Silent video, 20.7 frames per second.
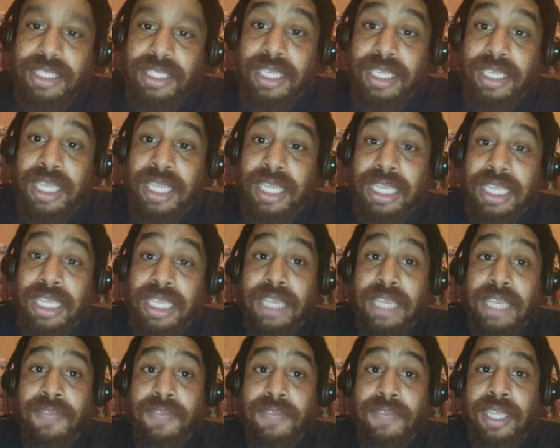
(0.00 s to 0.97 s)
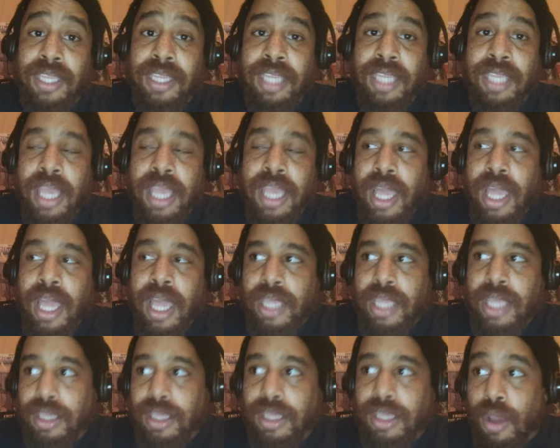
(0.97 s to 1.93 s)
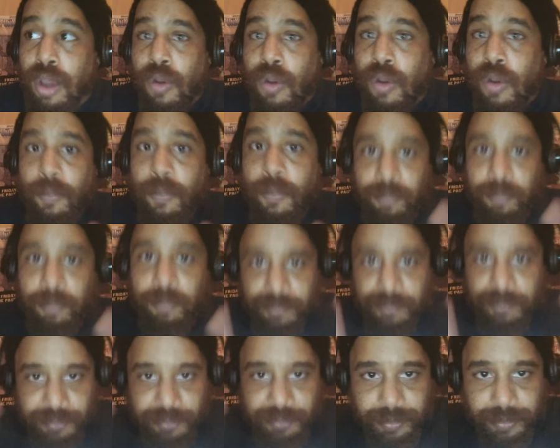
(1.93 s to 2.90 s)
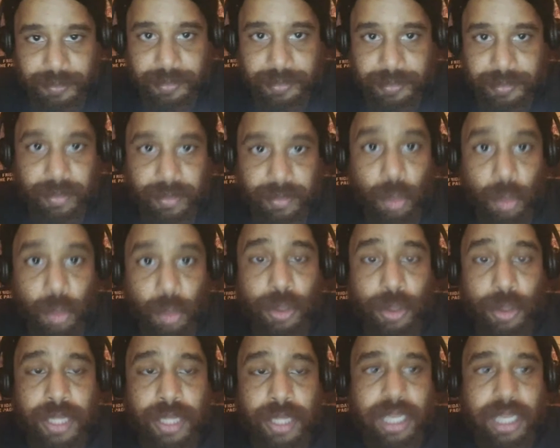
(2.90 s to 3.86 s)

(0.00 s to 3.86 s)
And even, you know, we're gonna